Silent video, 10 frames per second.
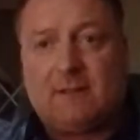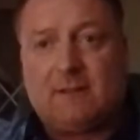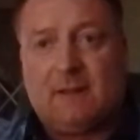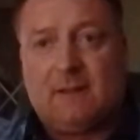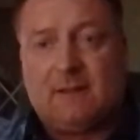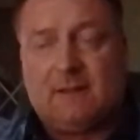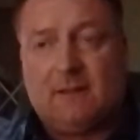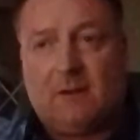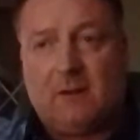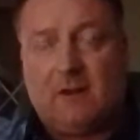needs,
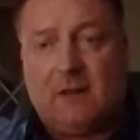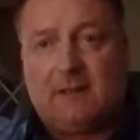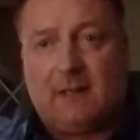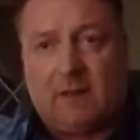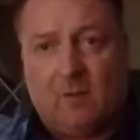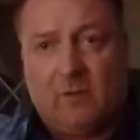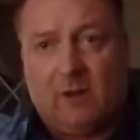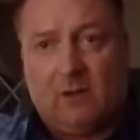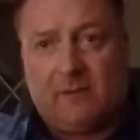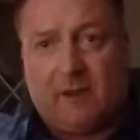you need to get on with
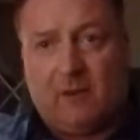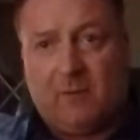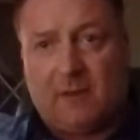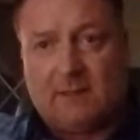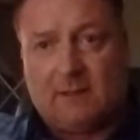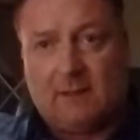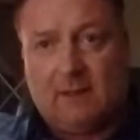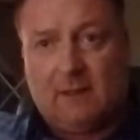your therapist.